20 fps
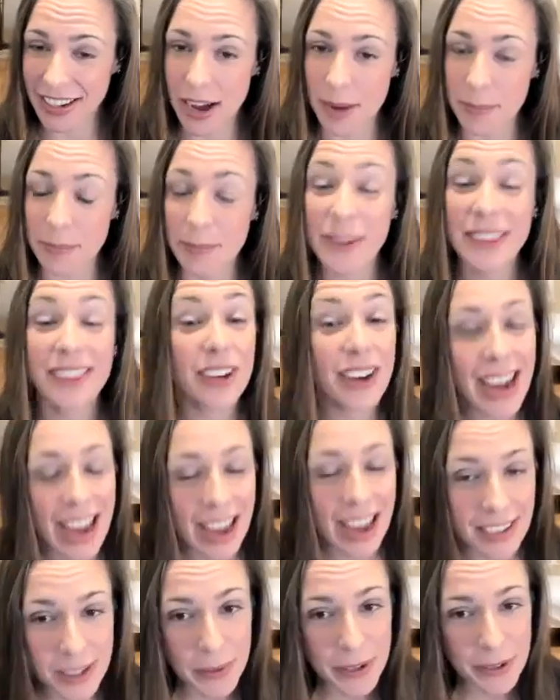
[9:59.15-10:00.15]
But there
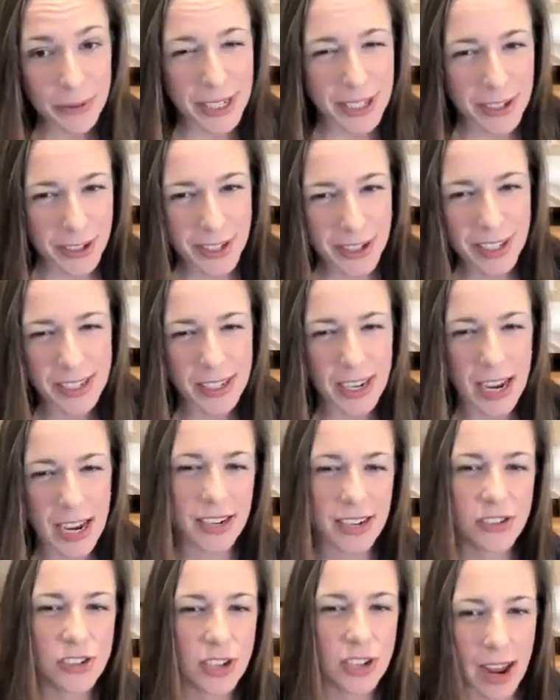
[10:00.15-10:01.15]
has been research that's kind
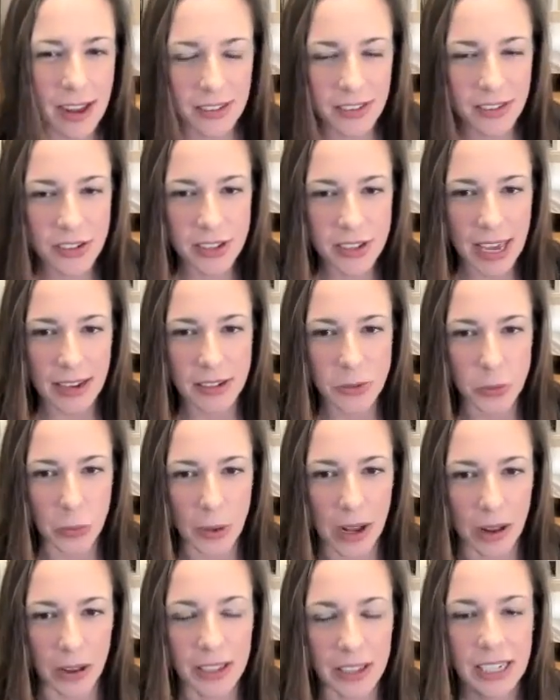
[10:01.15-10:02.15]
of challenged that as
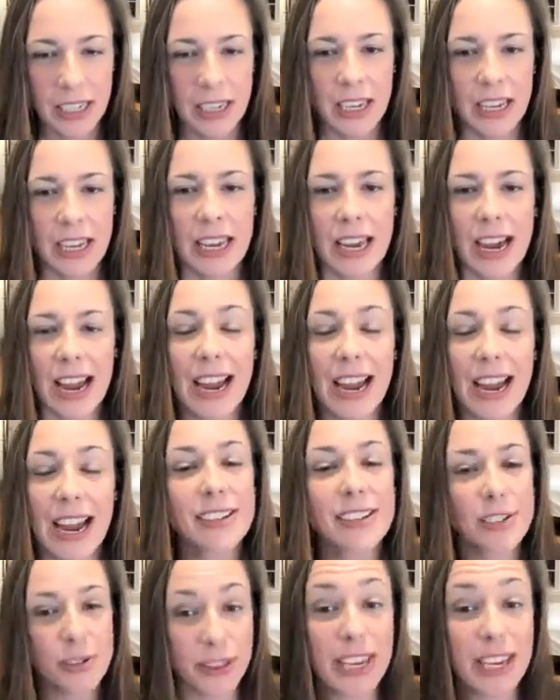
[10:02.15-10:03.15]
well. I
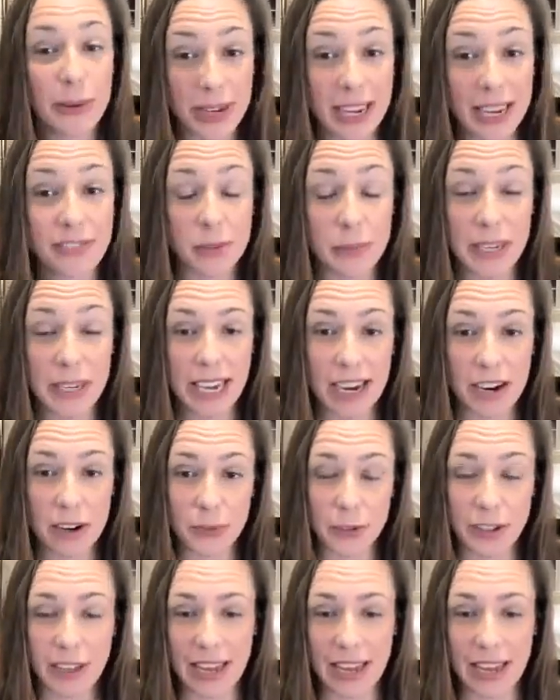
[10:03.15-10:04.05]
do think we have to be careful.